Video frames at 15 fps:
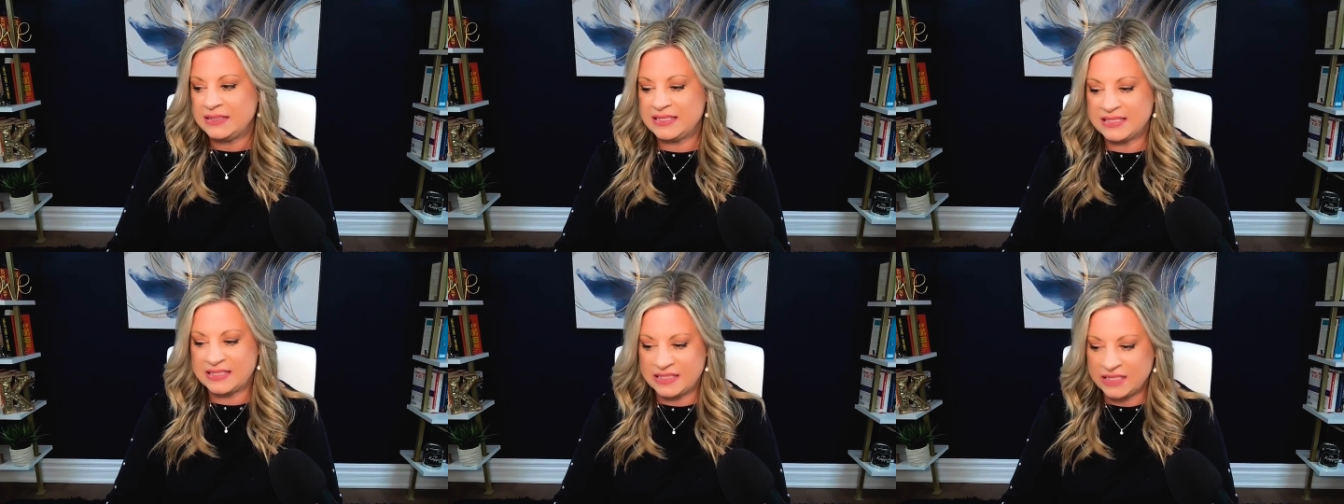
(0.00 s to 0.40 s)

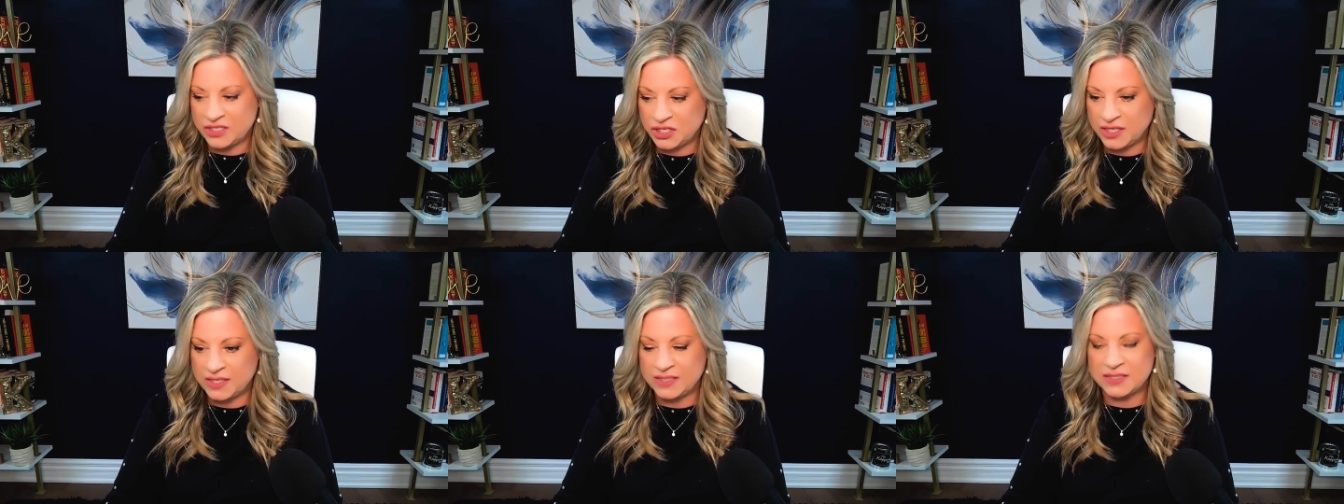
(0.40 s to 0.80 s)

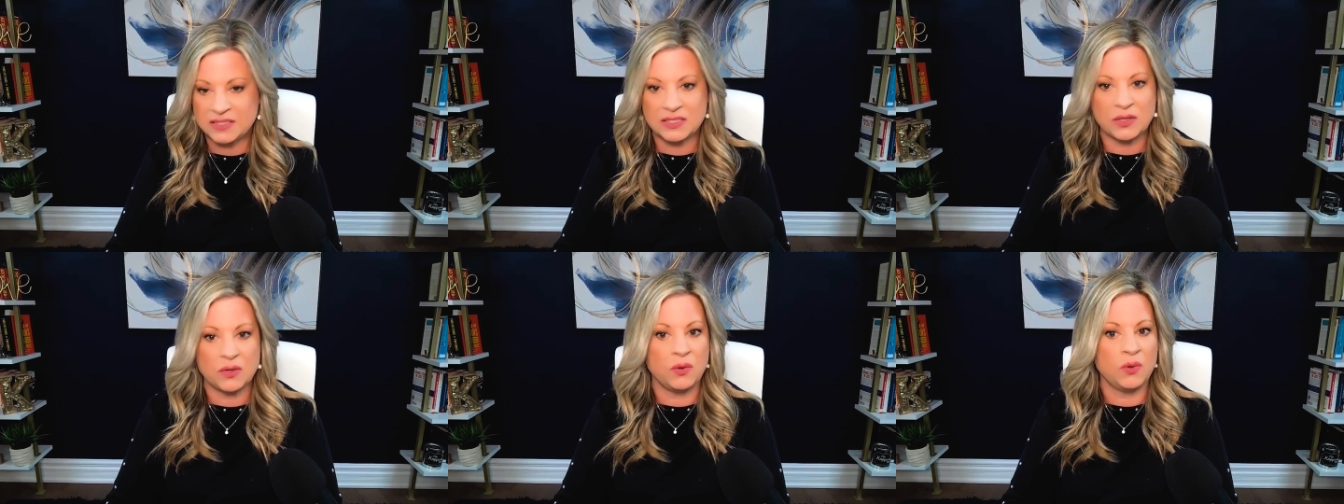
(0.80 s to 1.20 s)

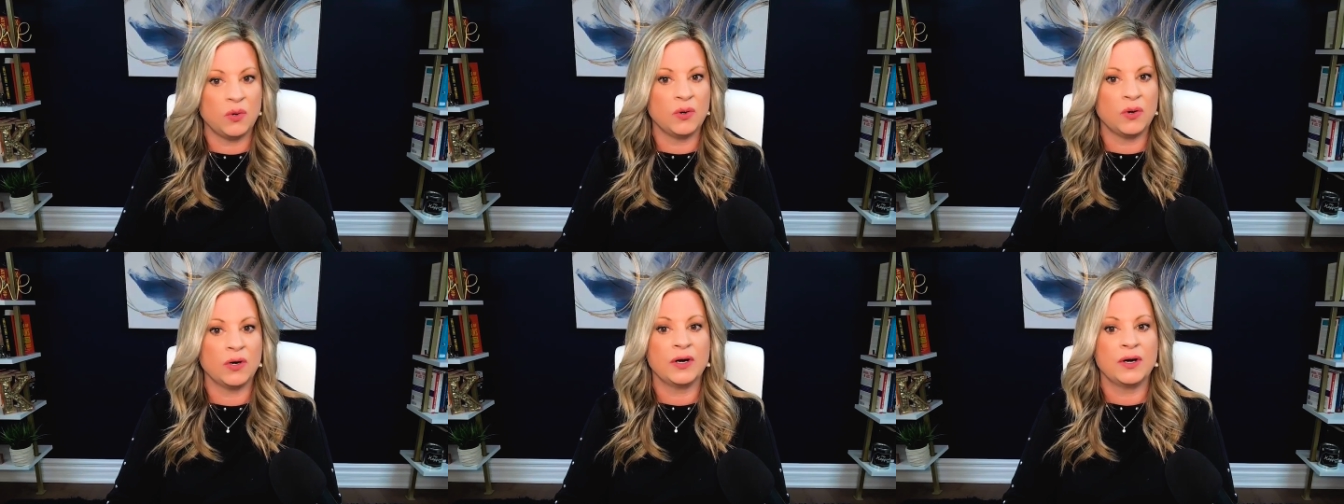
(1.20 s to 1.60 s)
decisions
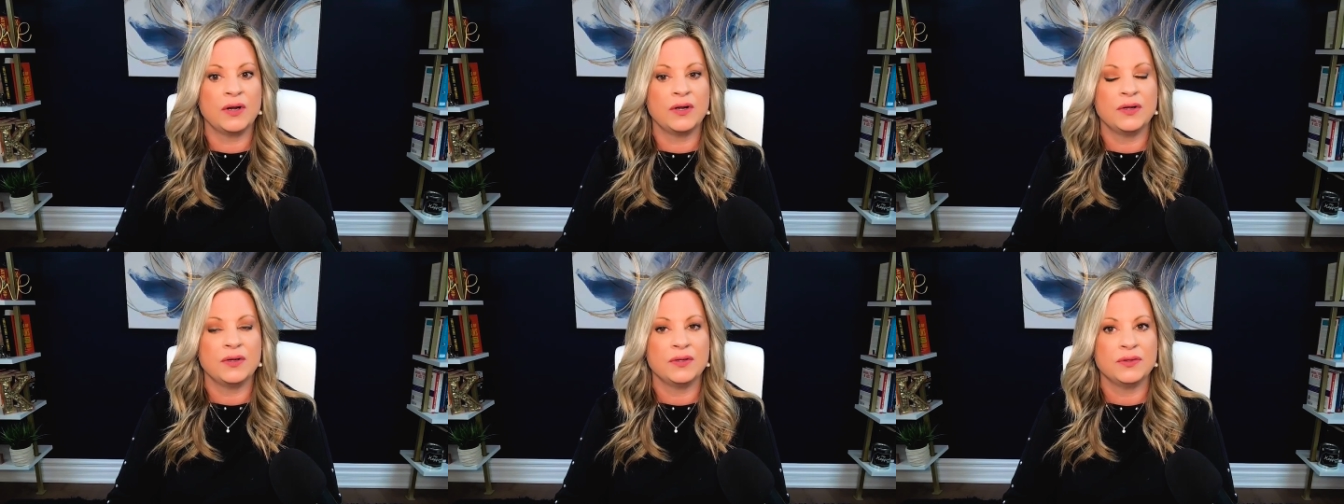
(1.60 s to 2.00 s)

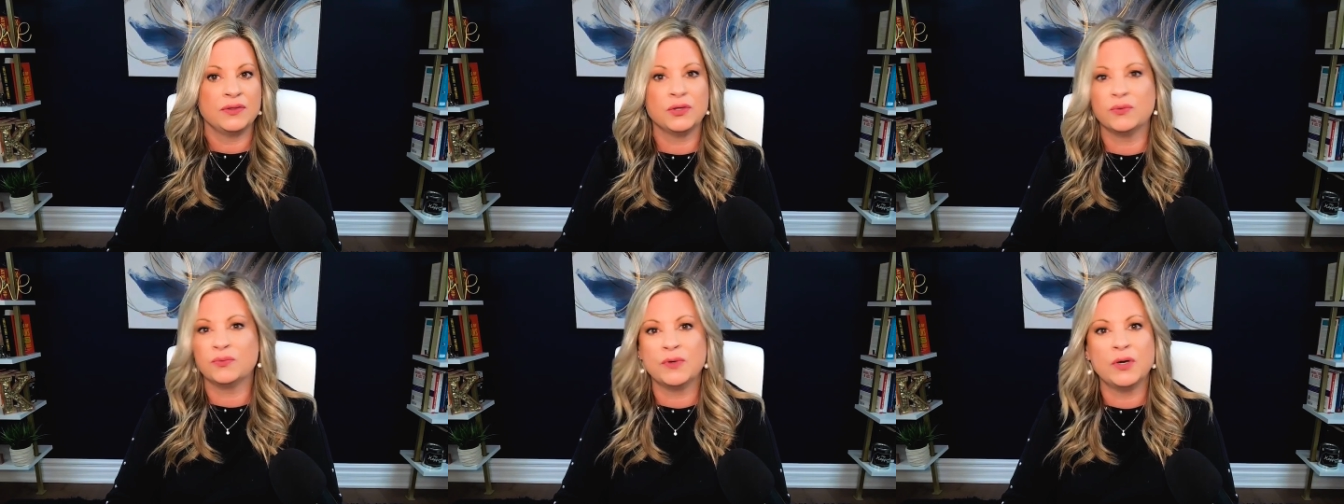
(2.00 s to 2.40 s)
or
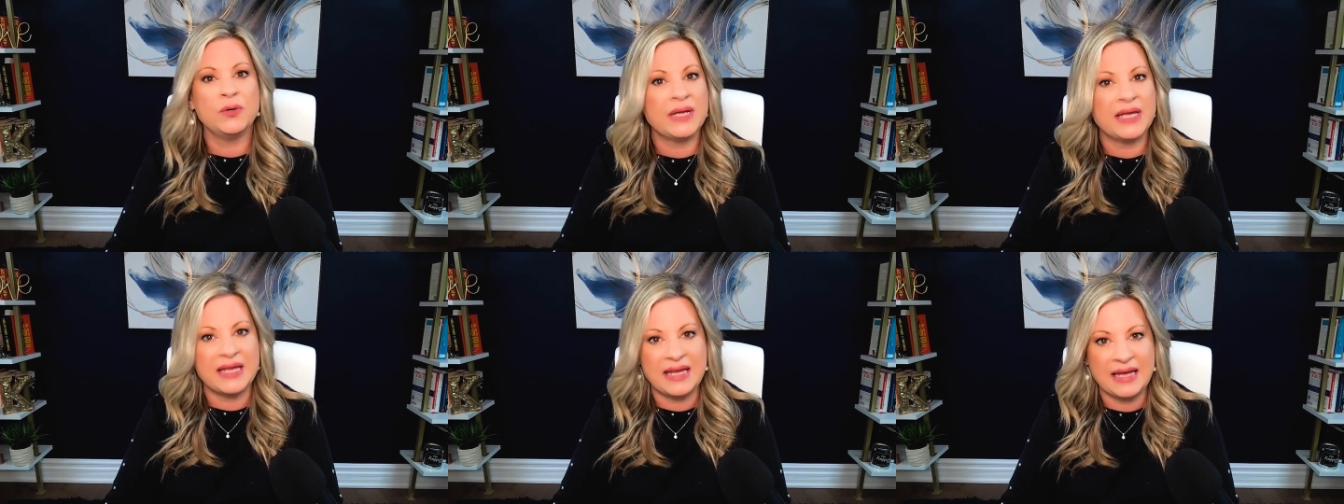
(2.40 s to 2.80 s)
the
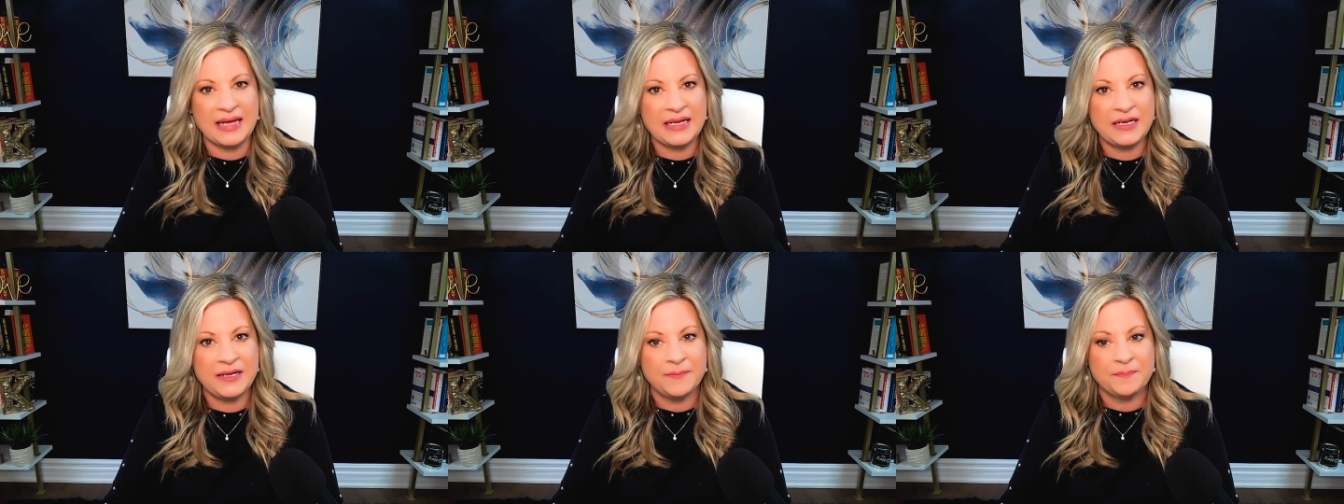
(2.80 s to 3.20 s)
road
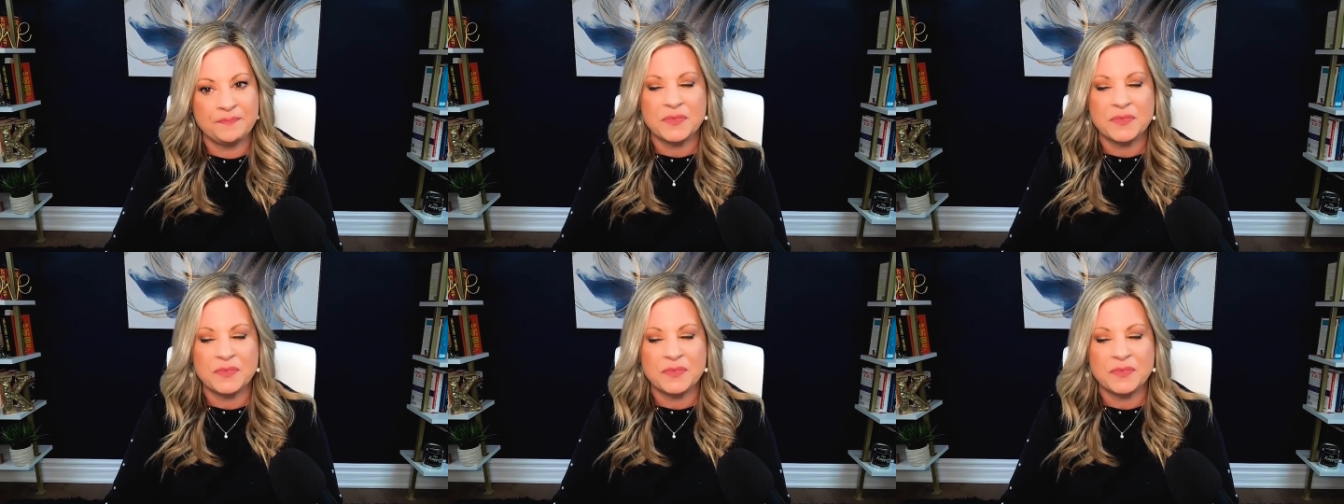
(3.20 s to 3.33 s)
ahead.